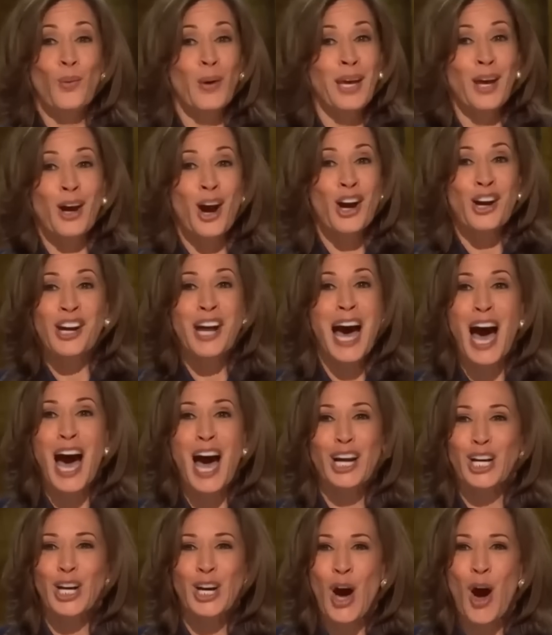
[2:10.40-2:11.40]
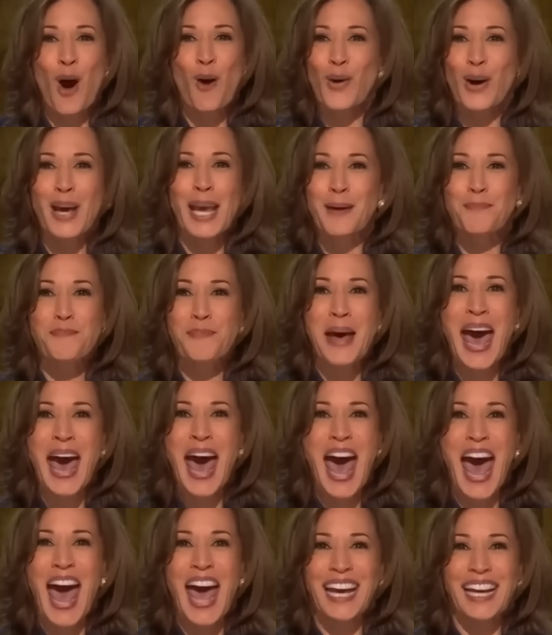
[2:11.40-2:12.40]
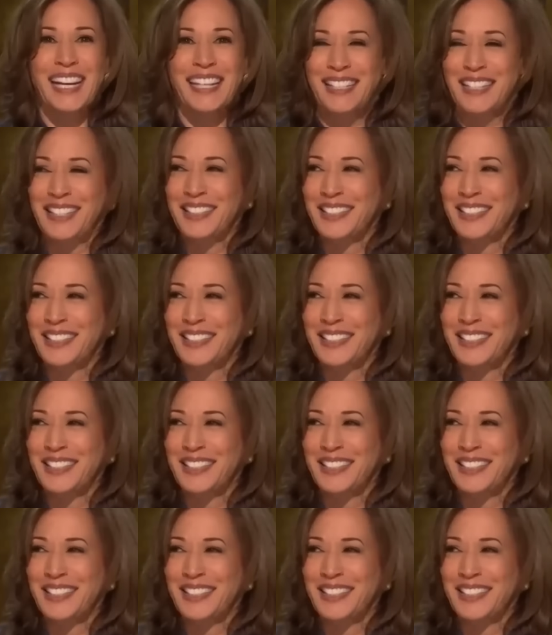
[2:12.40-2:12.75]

We are not going back.